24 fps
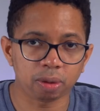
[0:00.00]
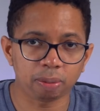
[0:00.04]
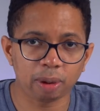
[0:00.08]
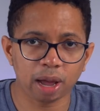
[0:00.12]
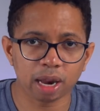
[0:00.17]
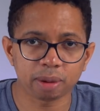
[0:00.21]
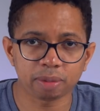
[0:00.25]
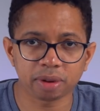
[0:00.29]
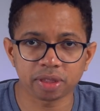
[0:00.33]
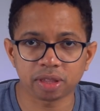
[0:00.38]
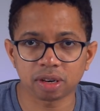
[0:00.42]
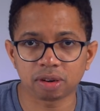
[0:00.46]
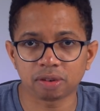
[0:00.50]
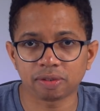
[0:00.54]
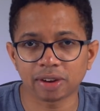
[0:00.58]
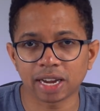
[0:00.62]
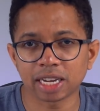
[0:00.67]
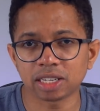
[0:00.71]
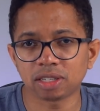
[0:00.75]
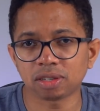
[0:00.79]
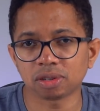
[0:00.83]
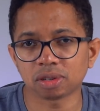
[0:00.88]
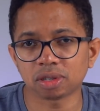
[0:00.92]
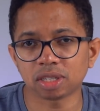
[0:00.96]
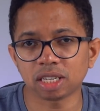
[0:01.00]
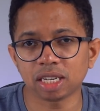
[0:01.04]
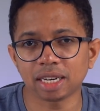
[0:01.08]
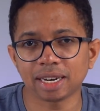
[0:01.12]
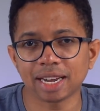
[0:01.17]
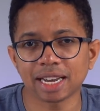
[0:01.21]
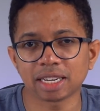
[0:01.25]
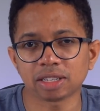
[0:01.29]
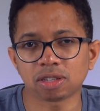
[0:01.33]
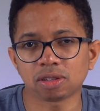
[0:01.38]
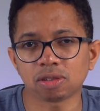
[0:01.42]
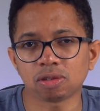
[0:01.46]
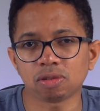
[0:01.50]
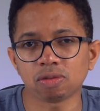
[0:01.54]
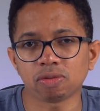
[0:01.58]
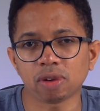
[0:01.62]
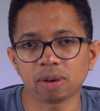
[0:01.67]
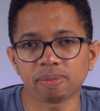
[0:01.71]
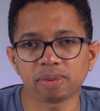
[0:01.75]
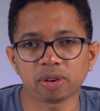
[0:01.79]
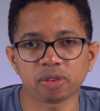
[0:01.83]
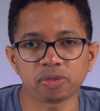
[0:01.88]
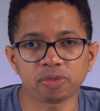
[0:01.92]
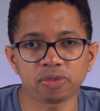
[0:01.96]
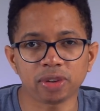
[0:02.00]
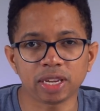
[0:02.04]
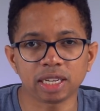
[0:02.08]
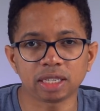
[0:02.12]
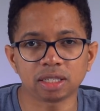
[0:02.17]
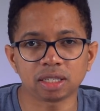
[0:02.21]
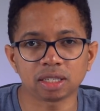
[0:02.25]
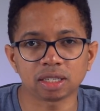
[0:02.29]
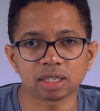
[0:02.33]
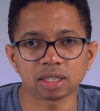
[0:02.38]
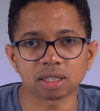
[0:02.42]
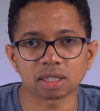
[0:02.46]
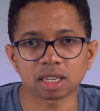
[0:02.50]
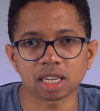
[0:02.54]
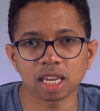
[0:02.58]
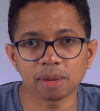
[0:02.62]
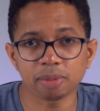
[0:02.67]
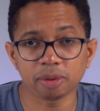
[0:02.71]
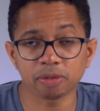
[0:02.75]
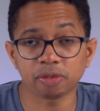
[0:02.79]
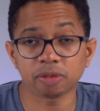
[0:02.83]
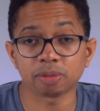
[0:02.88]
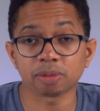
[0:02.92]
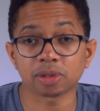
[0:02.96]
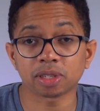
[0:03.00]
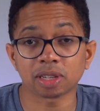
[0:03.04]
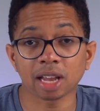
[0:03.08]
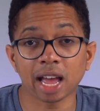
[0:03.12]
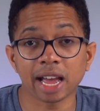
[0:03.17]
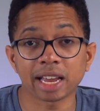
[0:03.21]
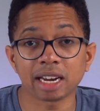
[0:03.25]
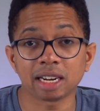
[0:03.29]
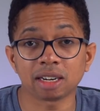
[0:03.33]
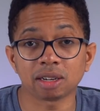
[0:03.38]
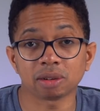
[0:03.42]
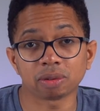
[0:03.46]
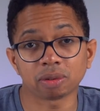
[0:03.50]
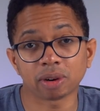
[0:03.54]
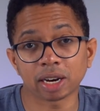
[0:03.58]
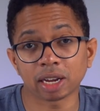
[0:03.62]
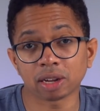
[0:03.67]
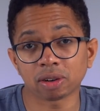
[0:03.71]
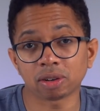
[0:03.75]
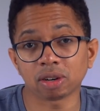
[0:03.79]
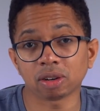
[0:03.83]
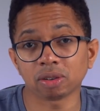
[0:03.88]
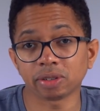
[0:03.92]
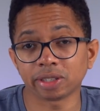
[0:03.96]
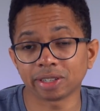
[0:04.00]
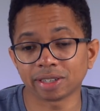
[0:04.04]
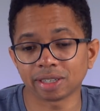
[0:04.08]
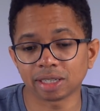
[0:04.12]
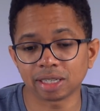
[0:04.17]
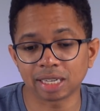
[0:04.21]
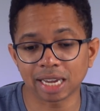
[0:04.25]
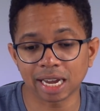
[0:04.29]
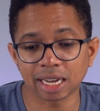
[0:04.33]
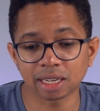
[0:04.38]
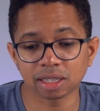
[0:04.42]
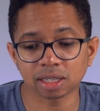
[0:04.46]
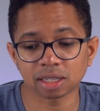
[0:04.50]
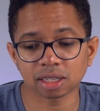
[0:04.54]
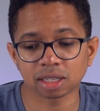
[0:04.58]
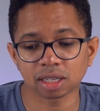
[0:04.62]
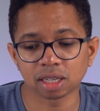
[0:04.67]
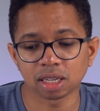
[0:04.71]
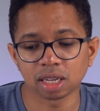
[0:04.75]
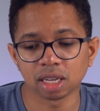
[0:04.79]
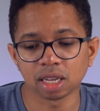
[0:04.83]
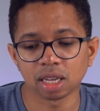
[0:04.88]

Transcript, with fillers: On the bottom of the device, you'll see it has two rubber feet to keep it from sliding around on your desk.